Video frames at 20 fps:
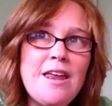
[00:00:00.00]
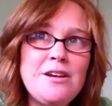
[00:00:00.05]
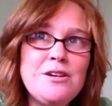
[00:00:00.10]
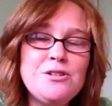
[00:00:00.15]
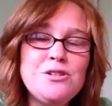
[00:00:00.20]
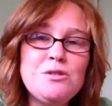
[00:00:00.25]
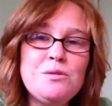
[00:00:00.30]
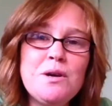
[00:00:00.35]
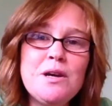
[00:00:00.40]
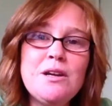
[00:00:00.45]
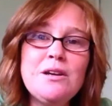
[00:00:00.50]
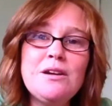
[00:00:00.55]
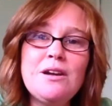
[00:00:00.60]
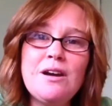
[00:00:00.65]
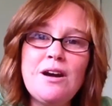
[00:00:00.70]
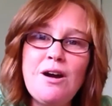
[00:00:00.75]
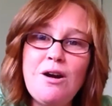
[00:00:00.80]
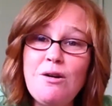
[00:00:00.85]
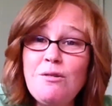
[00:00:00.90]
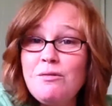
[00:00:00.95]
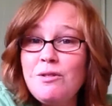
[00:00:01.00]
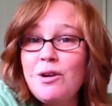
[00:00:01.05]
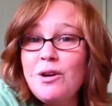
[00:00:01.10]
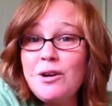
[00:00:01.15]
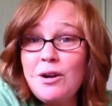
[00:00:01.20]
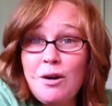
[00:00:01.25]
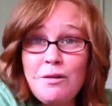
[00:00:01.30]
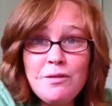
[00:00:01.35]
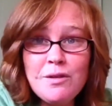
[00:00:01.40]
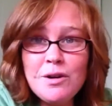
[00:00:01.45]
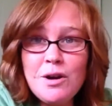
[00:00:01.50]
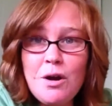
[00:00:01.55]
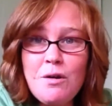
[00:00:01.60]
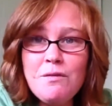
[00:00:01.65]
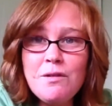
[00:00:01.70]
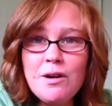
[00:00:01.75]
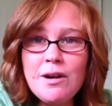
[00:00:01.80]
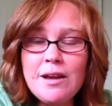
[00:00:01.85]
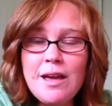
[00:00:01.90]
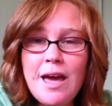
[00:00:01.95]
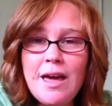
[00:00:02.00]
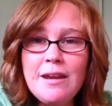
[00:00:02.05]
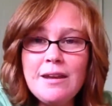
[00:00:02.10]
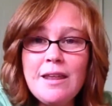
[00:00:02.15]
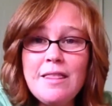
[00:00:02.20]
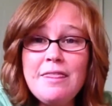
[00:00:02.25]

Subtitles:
And you do it over and over and over again.